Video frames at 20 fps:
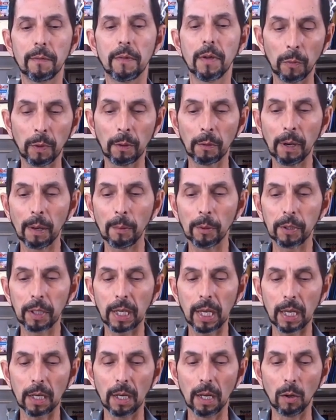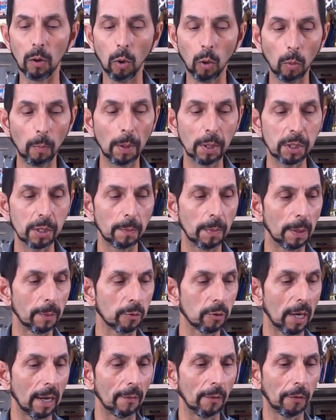So we were able to get a whole bunch of bump
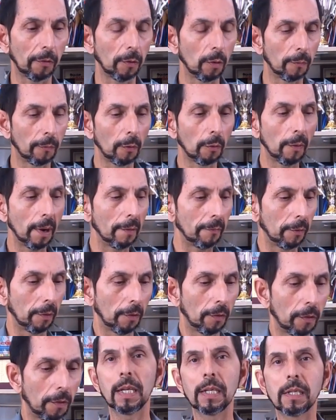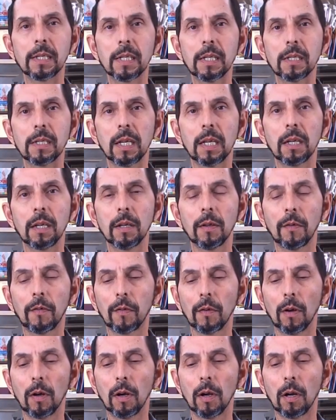travel. So for reference, the NC Zetas
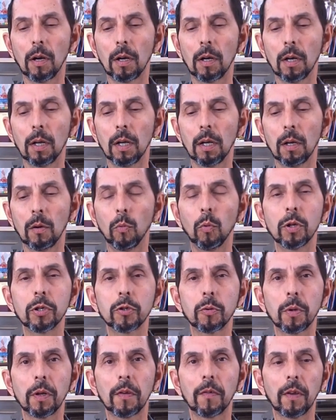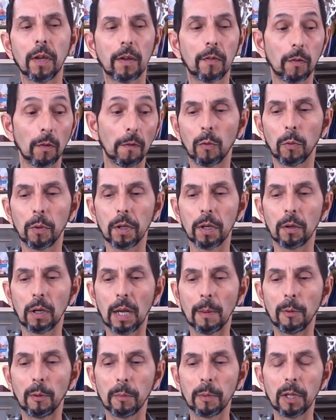are 126, so within a
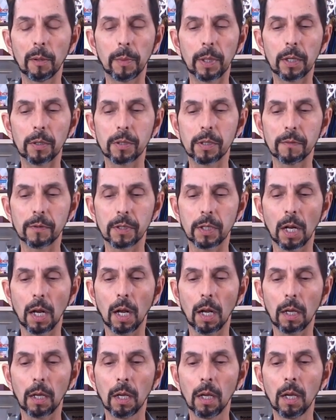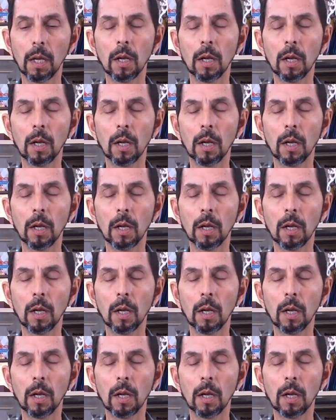couple millimeters of stock.